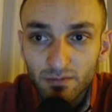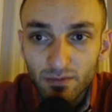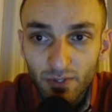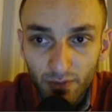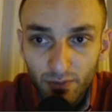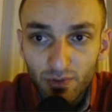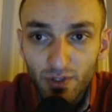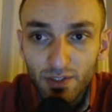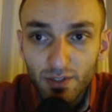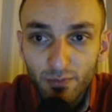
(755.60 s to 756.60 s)
f3,
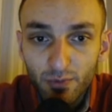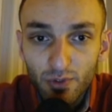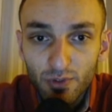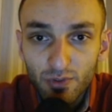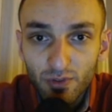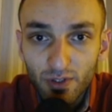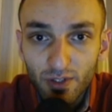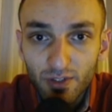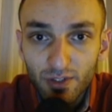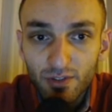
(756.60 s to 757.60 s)
knight f4,
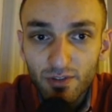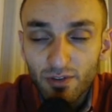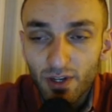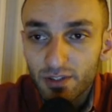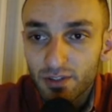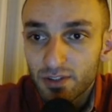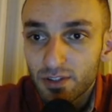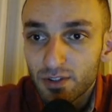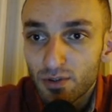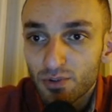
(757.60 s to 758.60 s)
and here I
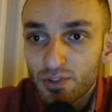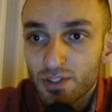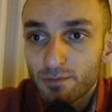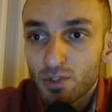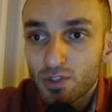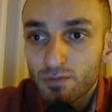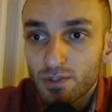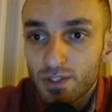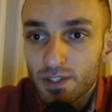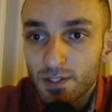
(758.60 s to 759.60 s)
did not see bishop
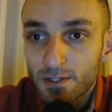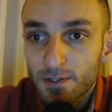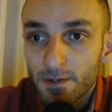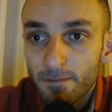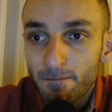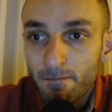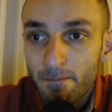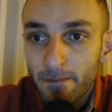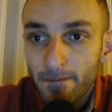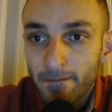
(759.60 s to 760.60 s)
g6.
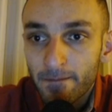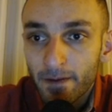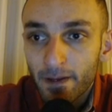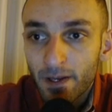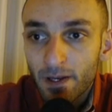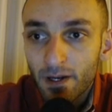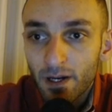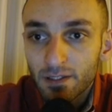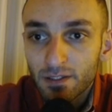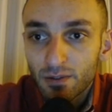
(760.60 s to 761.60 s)

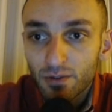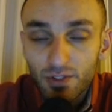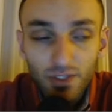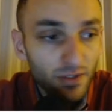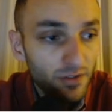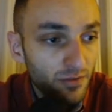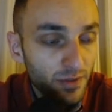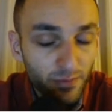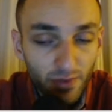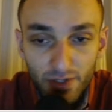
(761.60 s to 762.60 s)
I did not see,
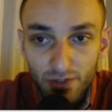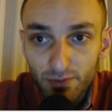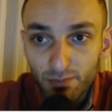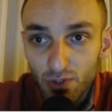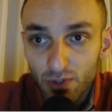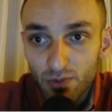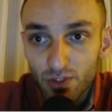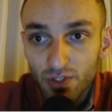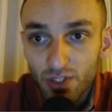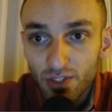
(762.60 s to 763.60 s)
dear friends, bishop
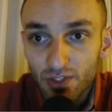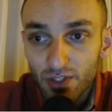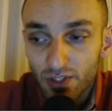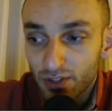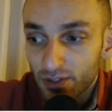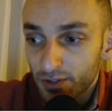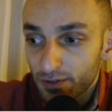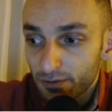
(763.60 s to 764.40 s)
g6, and